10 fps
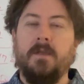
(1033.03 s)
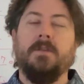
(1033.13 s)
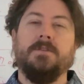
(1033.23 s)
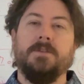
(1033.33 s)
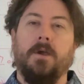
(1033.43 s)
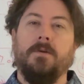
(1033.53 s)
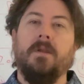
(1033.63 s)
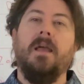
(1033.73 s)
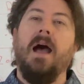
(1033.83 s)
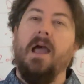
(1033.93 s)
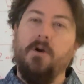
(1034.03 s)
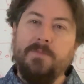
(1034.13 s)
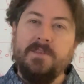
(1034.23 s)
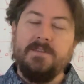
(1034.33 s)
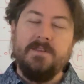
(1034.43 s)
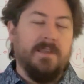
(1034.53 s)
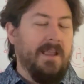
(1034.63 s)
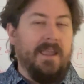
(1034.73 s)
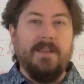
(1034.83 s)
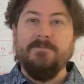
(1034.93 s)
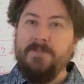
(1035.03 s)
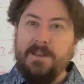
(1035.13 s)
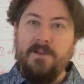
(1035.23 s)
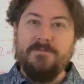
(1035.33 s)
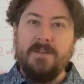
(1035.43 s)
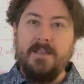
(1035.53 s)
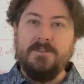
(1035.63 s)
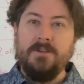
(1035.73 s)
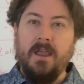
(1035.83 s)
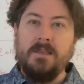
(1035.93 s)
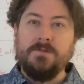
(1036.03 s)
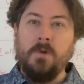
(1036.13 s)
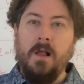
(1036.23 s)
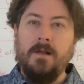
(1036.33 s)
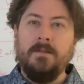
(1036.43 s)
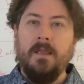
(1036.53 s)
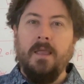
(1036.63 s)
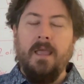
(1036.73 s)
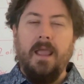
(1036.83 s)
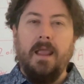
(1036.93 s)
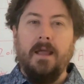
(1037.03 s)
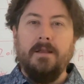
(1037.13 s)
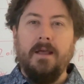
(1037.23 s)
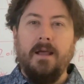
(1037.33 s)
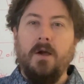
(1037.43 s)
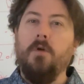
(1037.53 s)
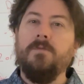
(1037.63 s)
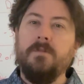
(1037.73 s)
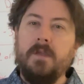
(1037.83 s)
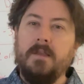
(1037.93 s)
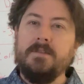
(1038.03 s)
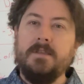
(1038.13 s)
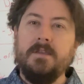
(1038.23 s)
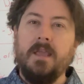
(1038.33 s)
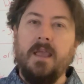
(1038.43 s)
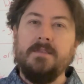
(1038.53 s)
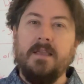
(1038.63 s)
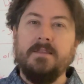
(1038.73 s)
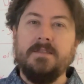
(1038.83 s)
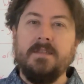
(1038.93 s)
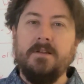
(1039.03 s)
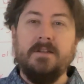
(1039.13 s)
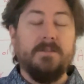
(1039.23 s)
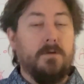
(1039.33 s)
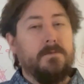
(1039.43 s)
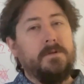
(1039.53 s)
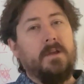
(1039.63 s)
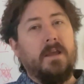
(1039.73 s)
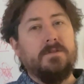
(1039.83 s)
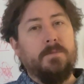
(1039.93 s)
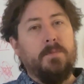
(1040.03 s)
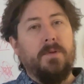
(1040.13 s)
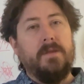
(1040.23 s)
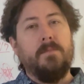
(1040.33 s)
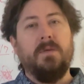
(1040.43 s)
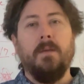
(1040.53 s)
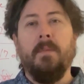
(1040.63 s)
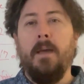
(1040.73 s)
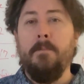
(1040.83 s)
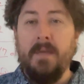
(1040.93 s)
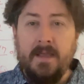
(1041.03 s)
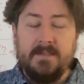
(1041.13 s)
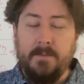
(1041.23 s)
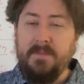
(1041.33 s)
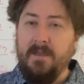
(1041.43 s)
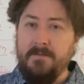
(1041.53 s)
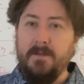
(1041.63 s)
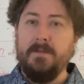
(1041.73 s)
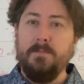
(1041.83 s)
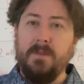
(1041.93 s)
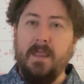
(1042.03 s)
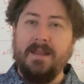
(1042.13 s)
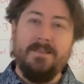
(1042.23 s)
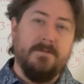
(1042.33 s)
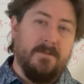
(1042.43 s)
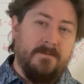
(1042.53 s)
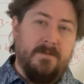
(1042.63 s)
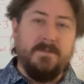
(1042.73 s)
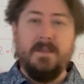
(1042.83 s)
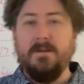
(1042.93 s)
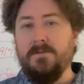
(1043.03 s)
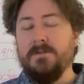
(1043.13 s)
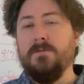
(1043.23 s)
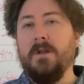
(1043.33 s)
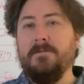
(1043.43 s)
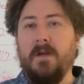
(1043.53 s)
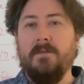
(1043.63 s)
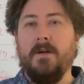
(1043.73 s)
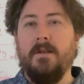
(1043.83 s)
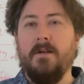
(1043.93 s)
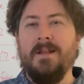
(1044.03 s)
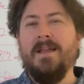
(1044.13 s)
So I hope this, again, video finds you guys well. And hopefully I'll see you guys at the series. Hopefully you guys will be playing the big bet mix. I'm definitely playing either the 15 or the 2500.